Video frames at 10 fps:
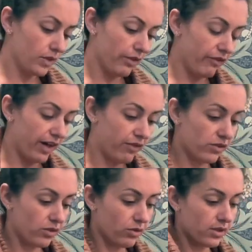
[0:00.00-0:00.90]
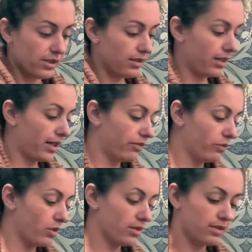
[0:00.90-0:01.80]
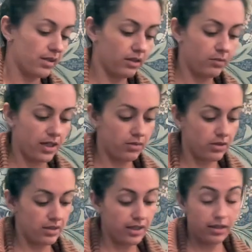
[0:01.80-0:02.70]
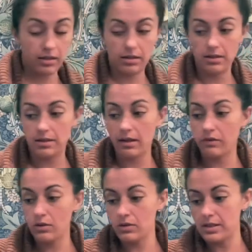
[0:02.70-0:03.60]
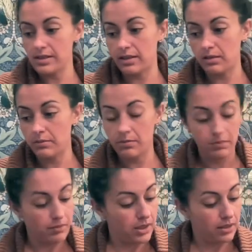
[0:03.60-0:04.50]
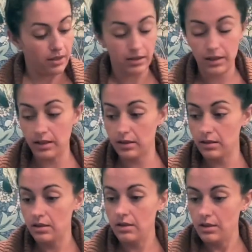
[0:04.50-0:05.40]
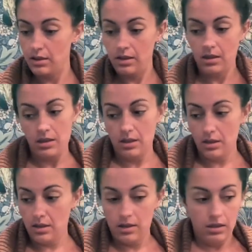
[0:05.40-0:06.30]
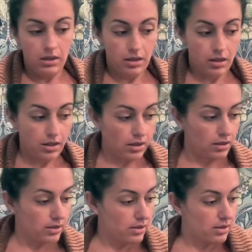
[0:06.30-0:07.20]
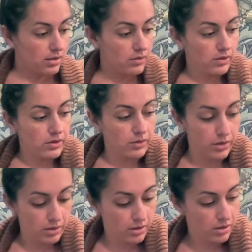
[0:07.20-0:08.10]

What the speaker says: Five of Swords and the Nine of Wands is at the bottom of the deck. The Devil is in the hidden. All right, let's see what's going on.